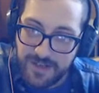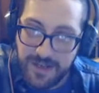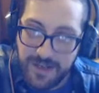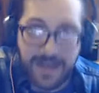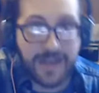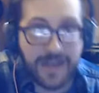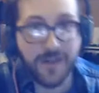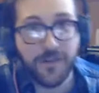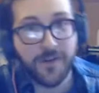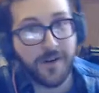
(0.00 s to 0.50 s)

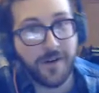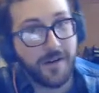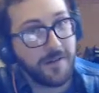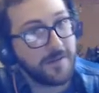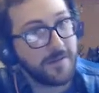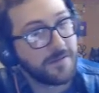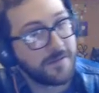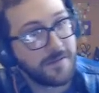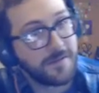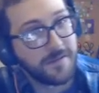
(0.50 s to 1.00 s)
I don't
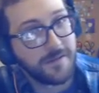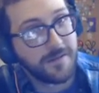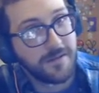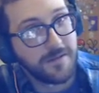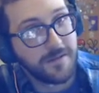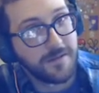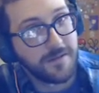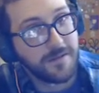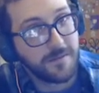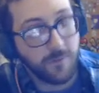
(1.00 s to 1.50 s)
know.
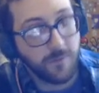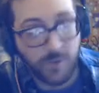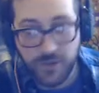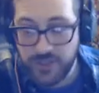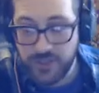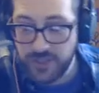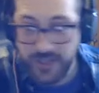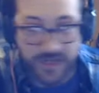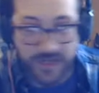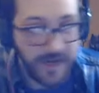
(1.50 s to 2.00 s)
We're
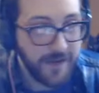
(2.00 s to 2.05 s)
just going